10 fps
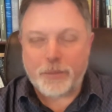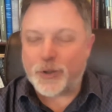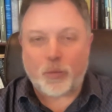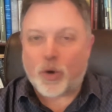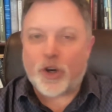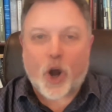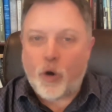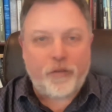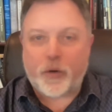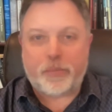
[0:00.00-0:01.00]
But the word
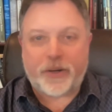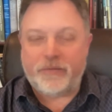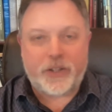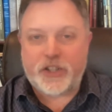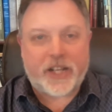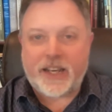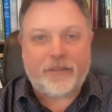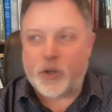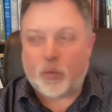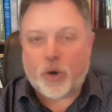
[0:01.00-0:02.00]
overprivileged isn't
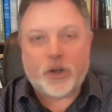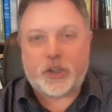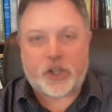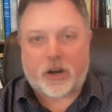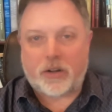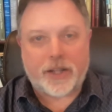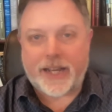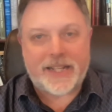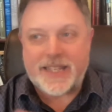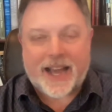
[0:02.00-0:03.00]
even a word, y'all.
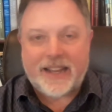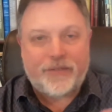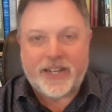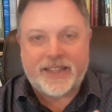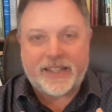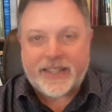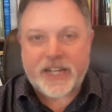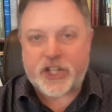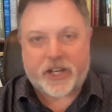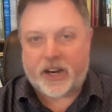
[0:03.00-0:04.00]
Like it's not even in the
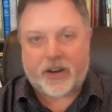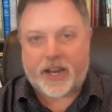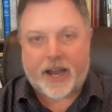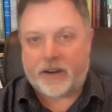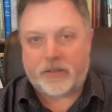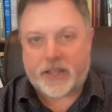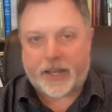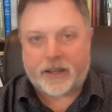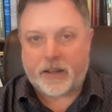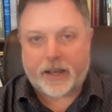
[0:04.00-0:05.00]
dictionary, I don't
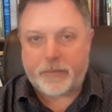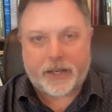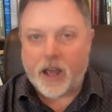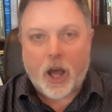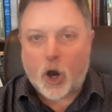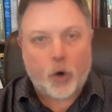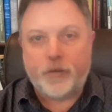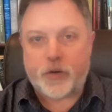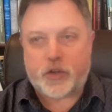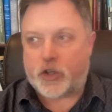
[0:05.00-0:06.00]
think. I mean,
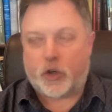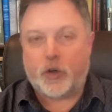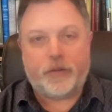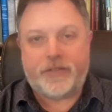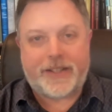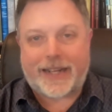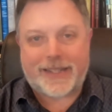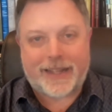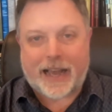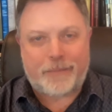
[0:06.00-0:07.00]
overserved,
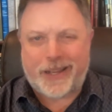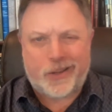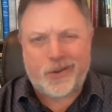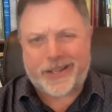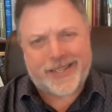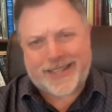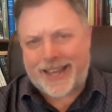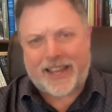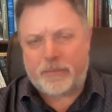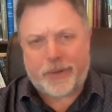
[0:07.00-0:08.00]
that's not, I mean, you can
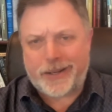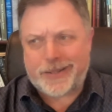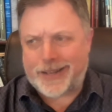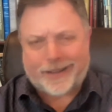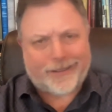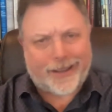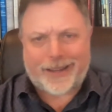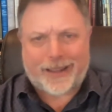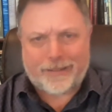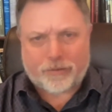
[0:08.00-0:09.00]
say it, but it's not
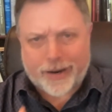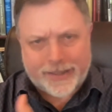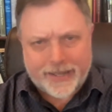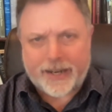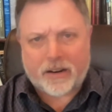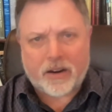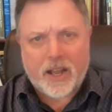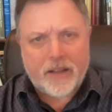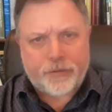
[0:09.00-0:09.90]
like right there.